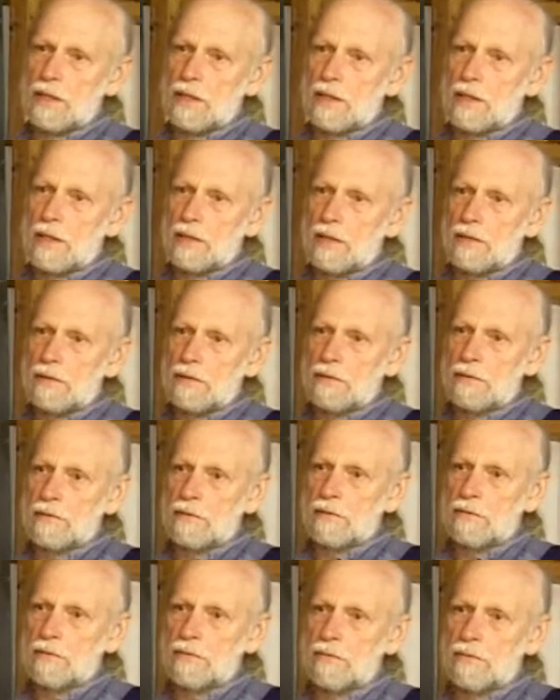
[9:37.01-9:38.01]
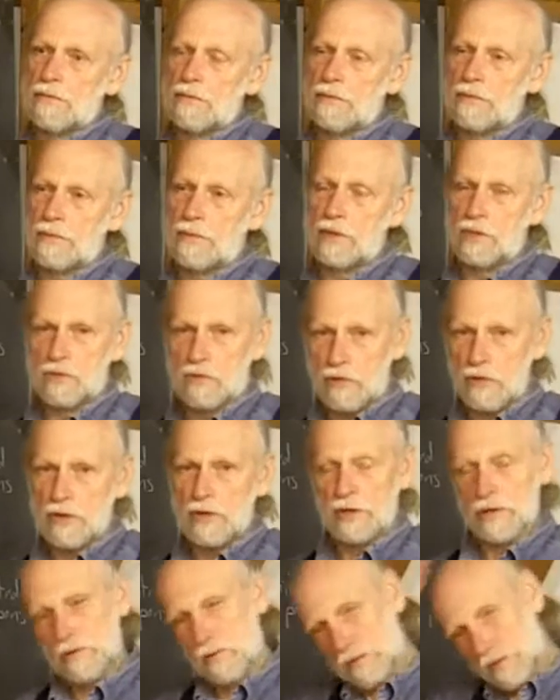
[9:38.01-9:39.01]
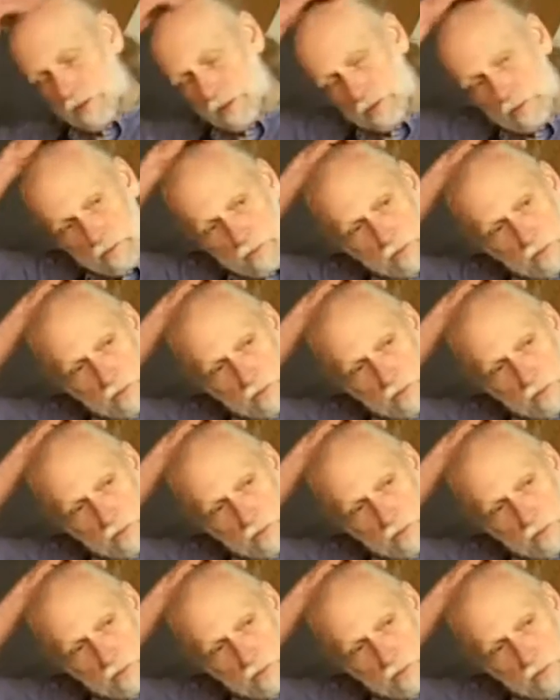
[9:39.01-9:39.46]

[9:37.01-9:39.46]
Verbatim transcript: uh, destroy it or